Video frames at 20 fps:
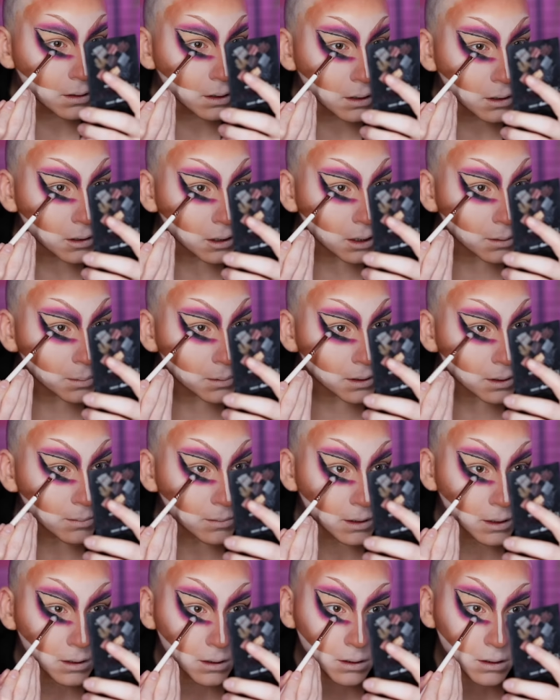Touch up
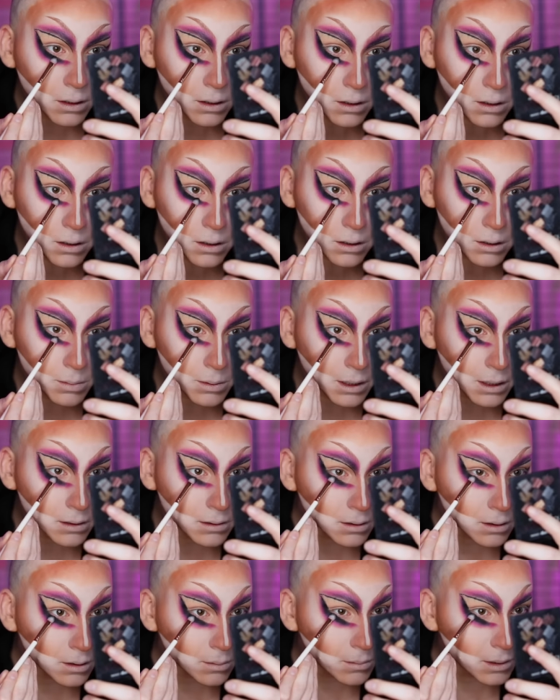some of the darker
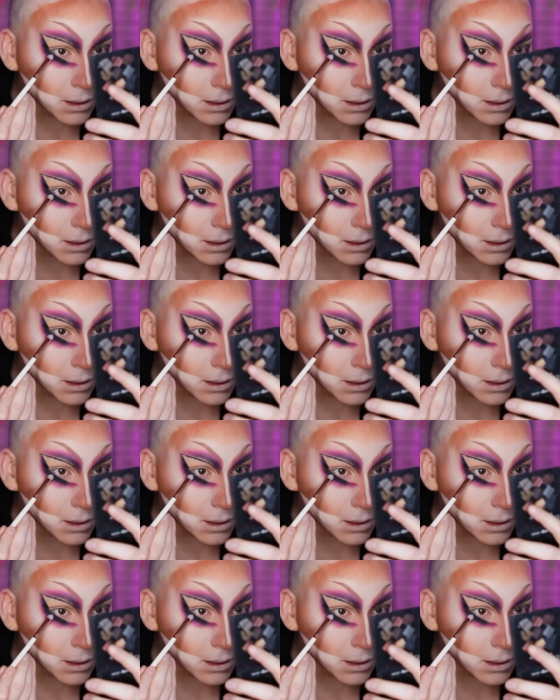spots of